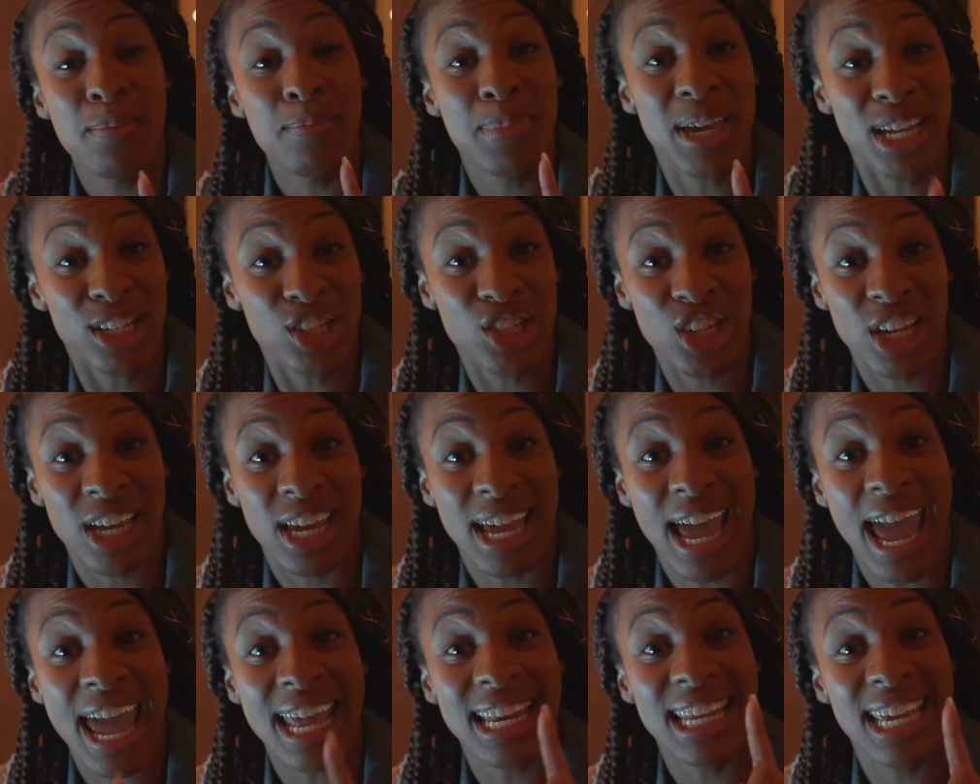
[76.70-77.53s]

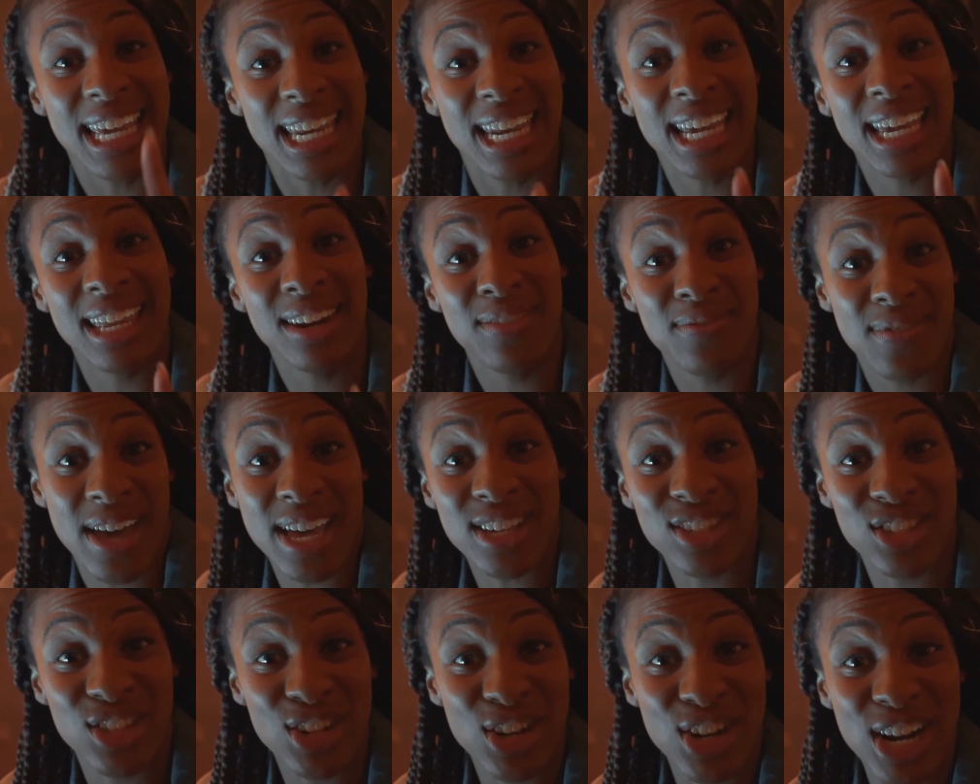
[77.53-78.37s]
pitching and getting an
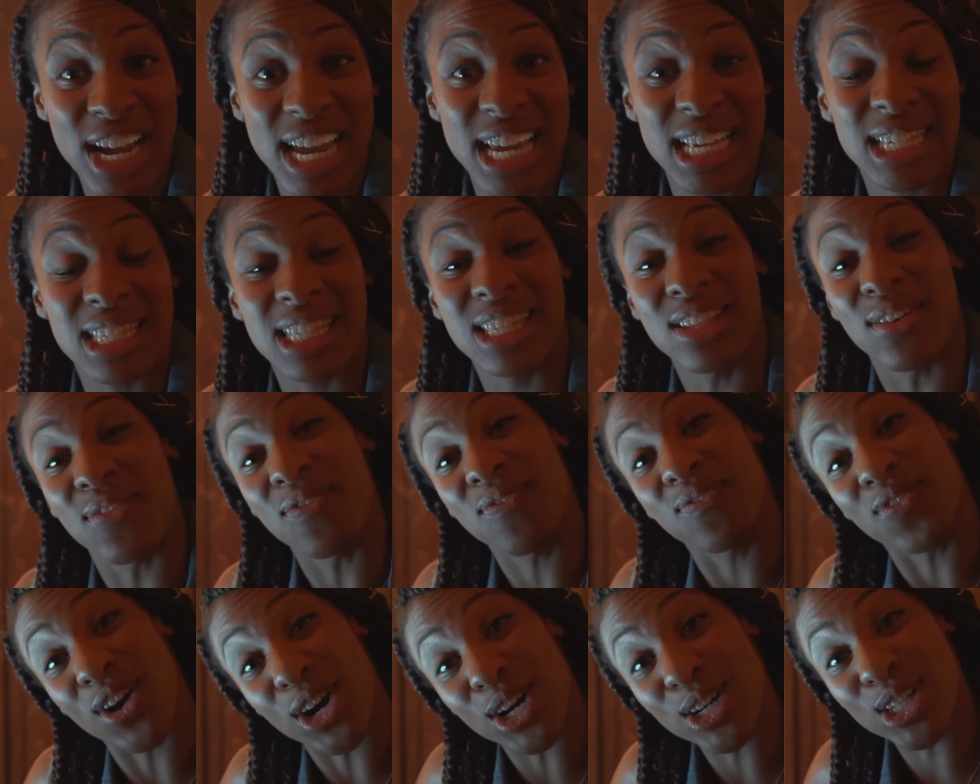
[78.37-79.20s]
investor is the
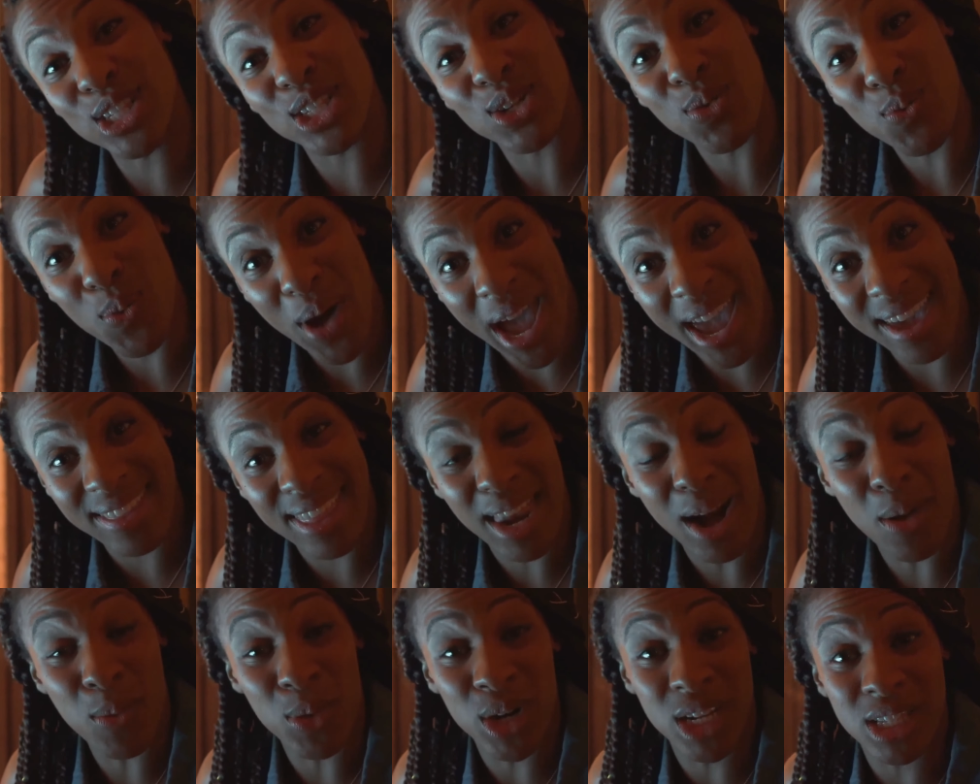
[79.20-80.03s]
first way
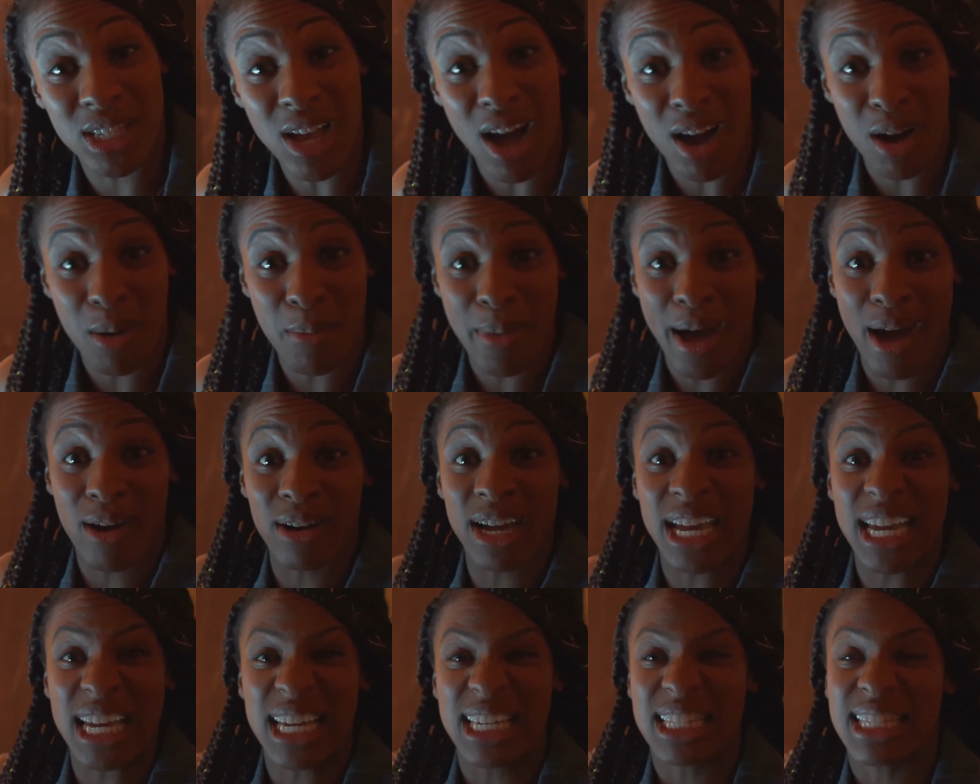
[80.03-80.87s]
that I want to talk
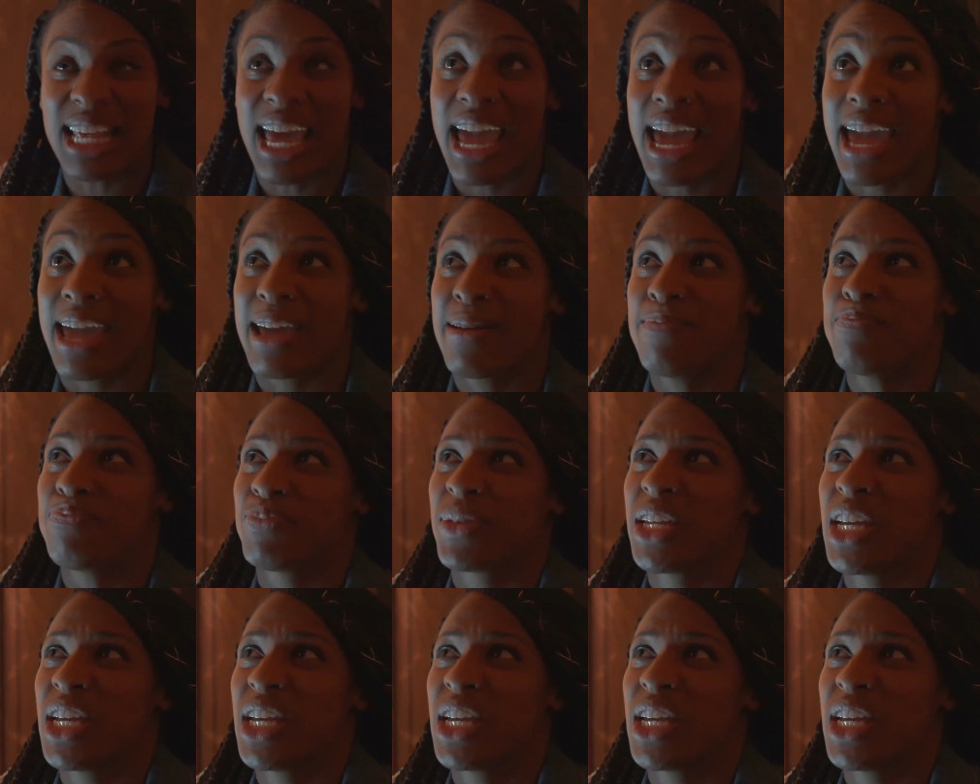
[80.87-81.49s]
about. Is a